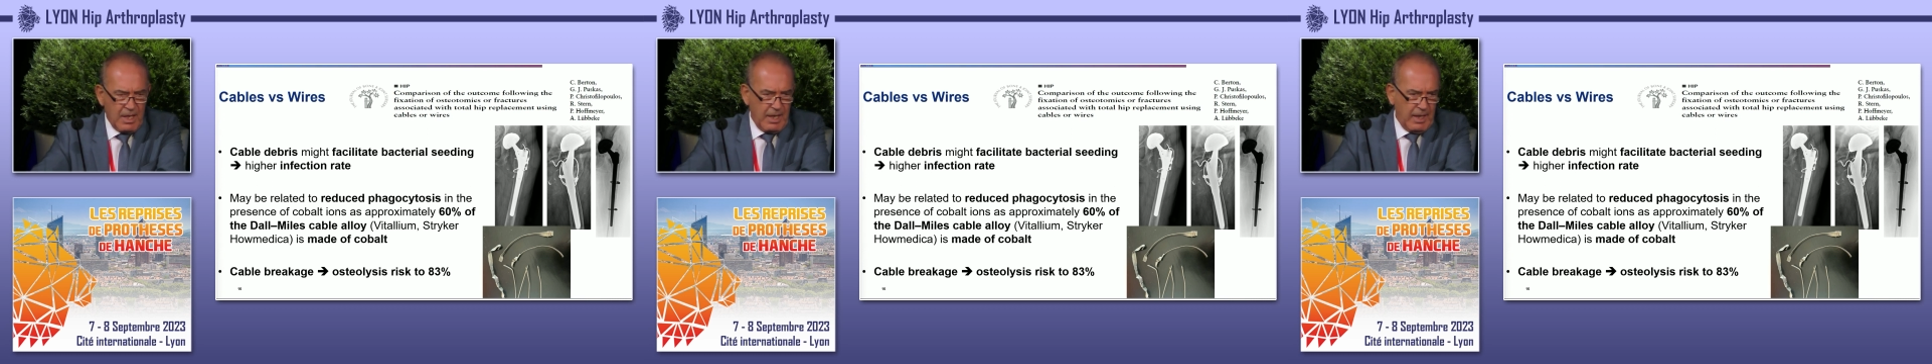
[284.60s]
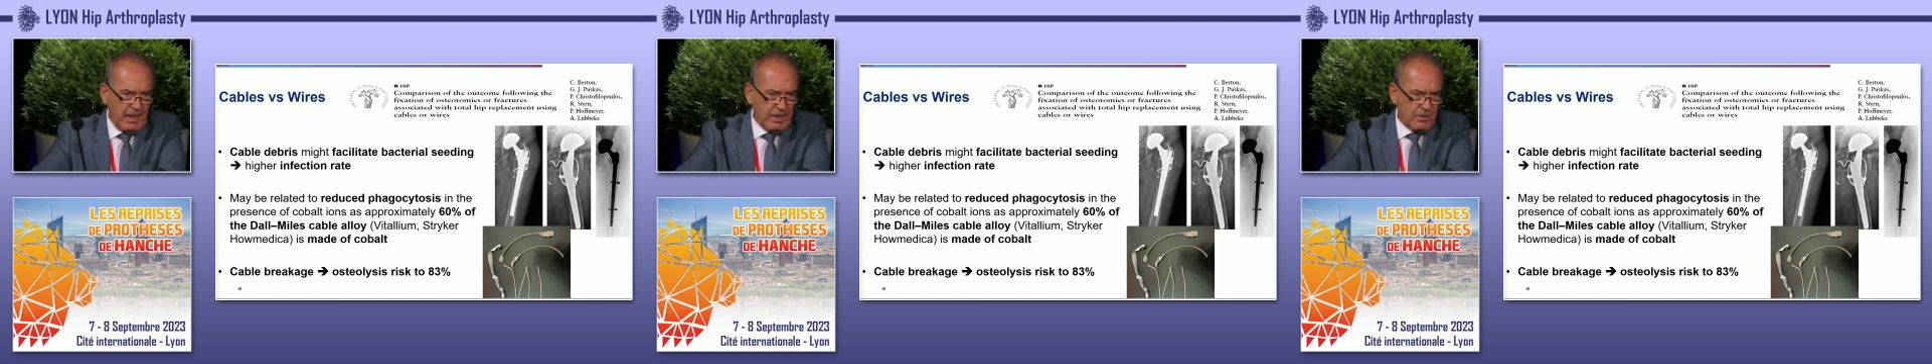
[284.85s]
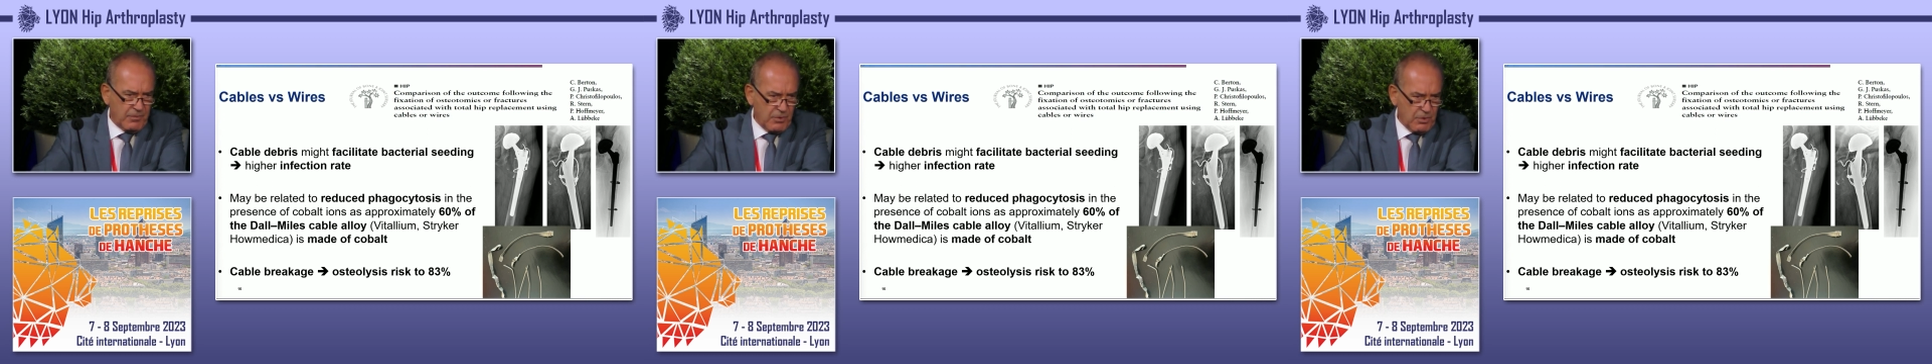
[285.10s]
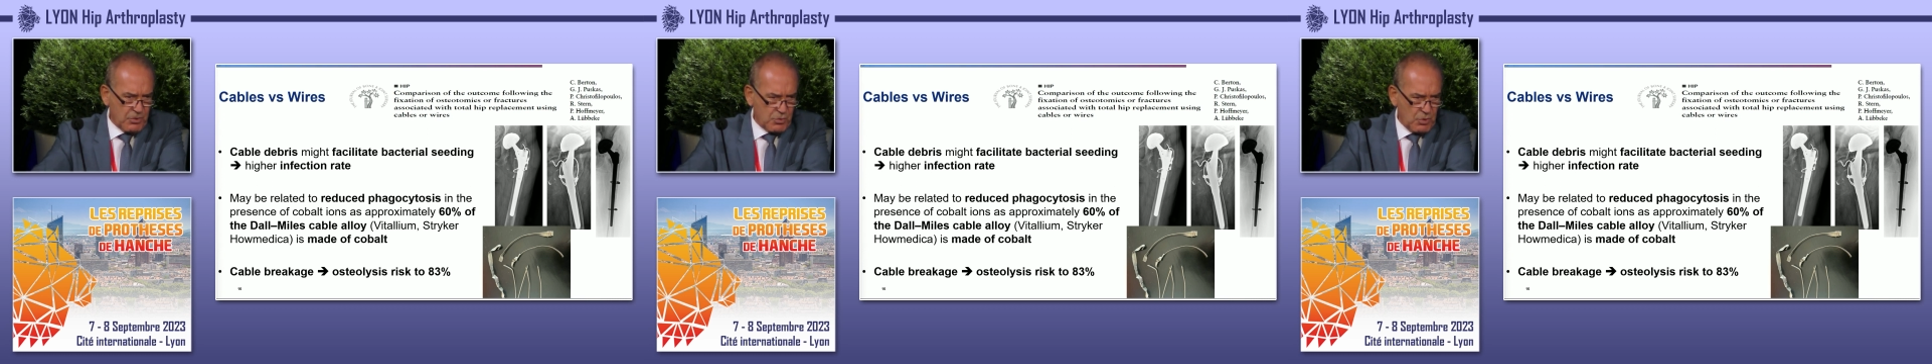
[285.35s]
and of
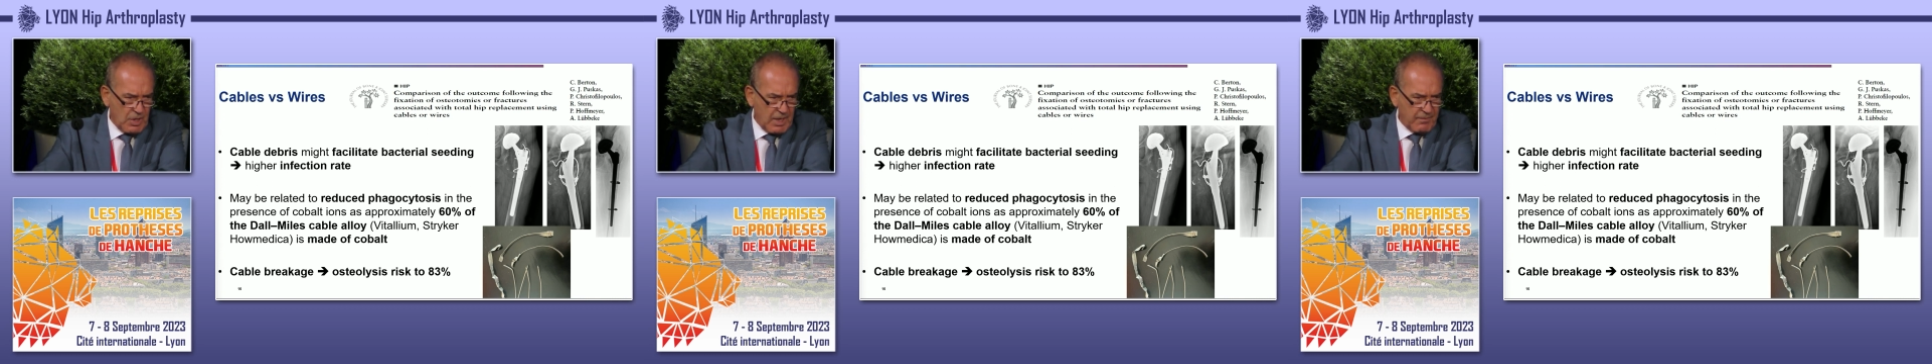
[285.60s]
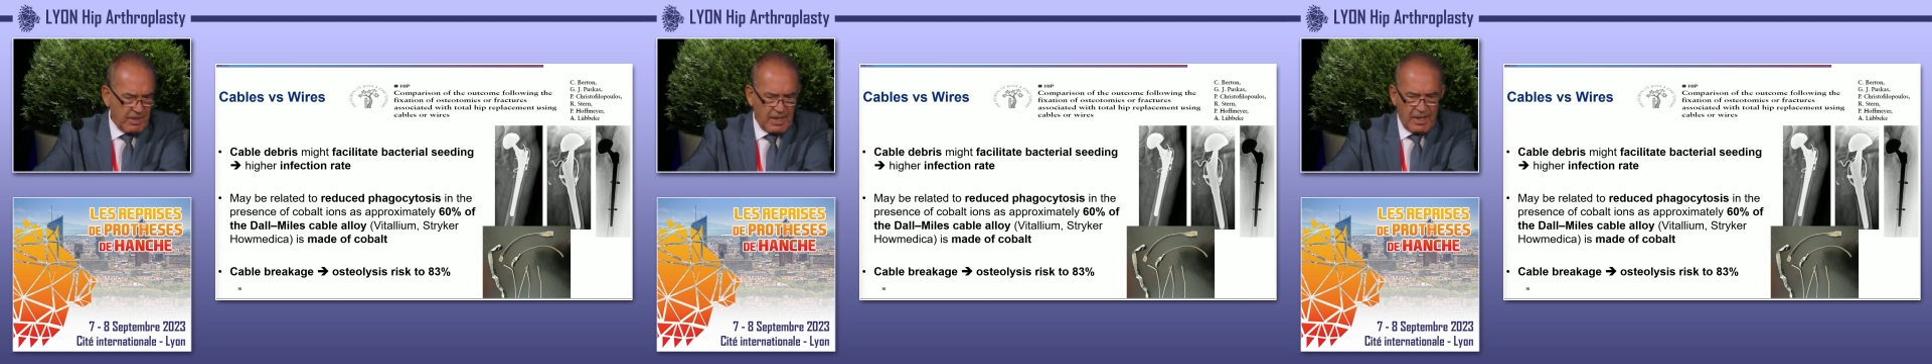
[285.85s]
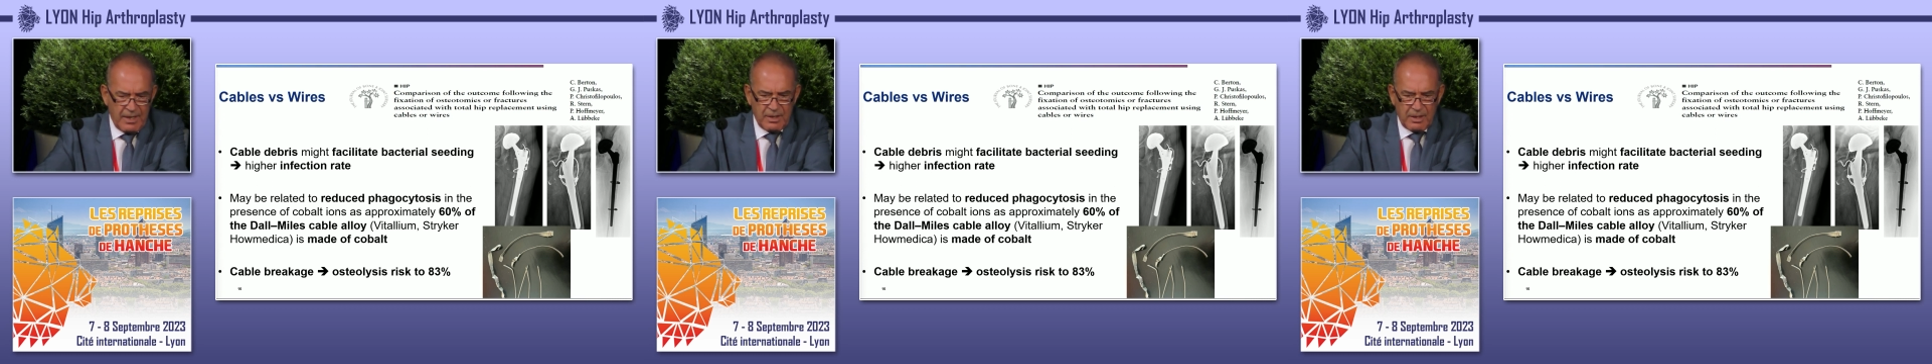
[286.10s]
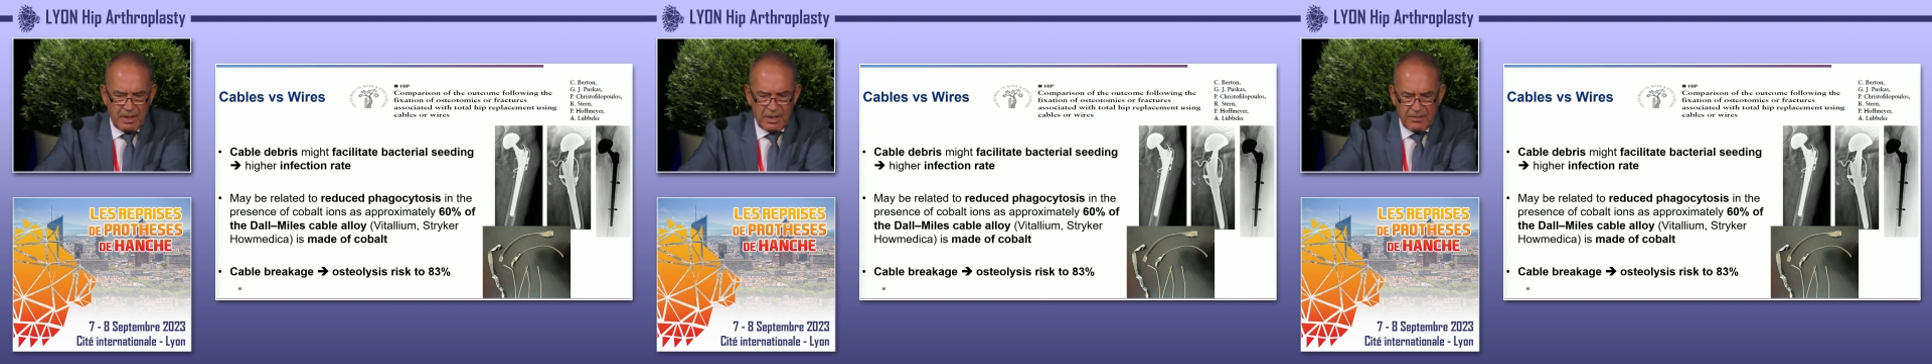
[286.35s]
course, you have
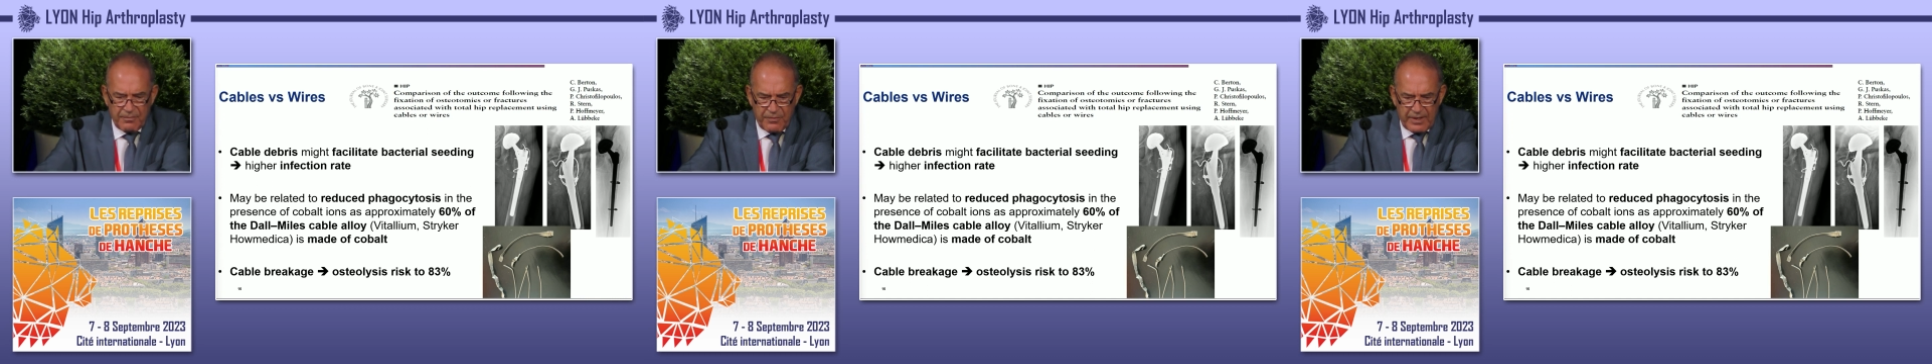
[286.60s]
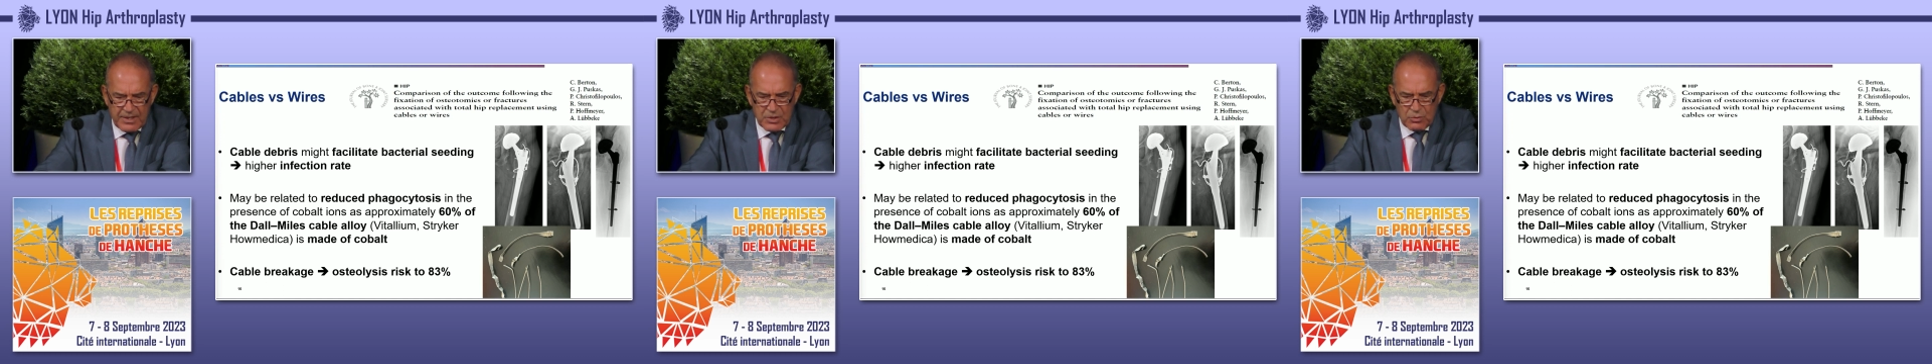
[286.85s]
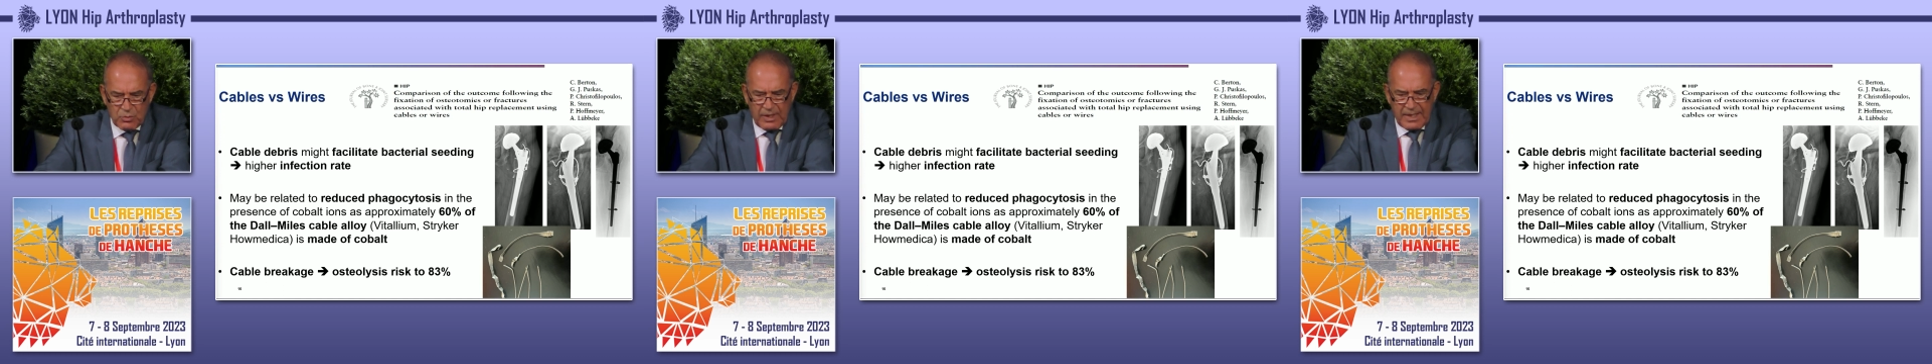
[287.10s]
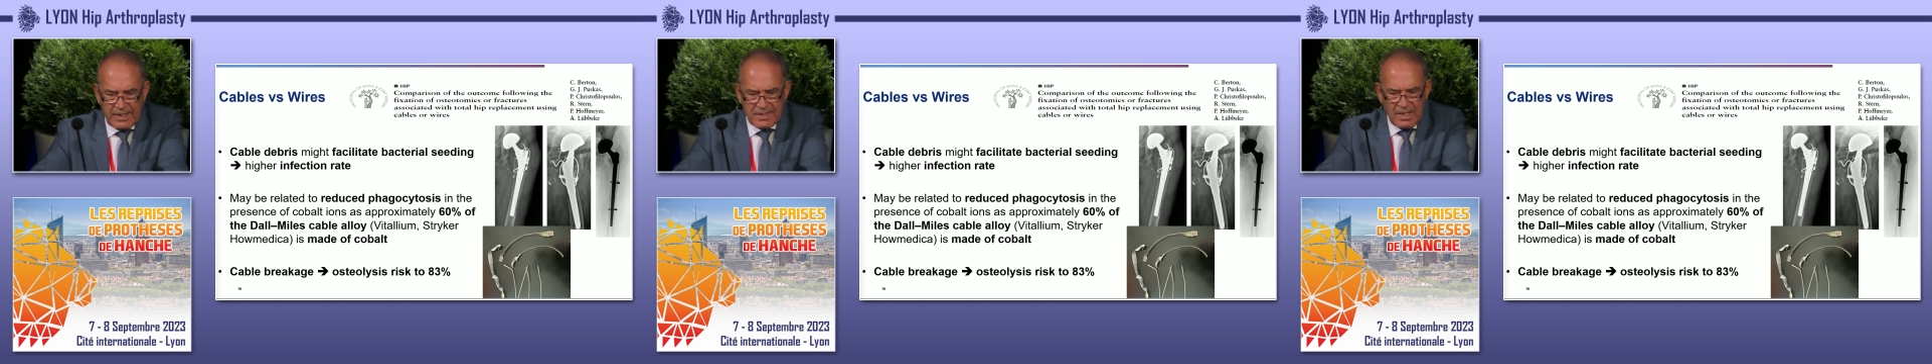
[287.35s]
higher infection
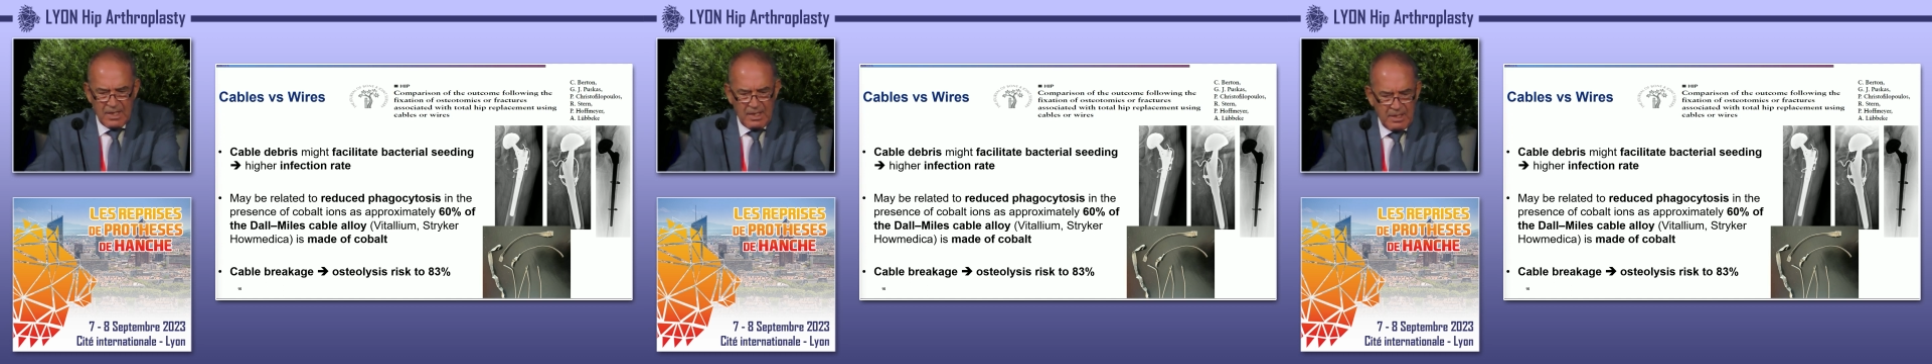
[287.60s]
rate.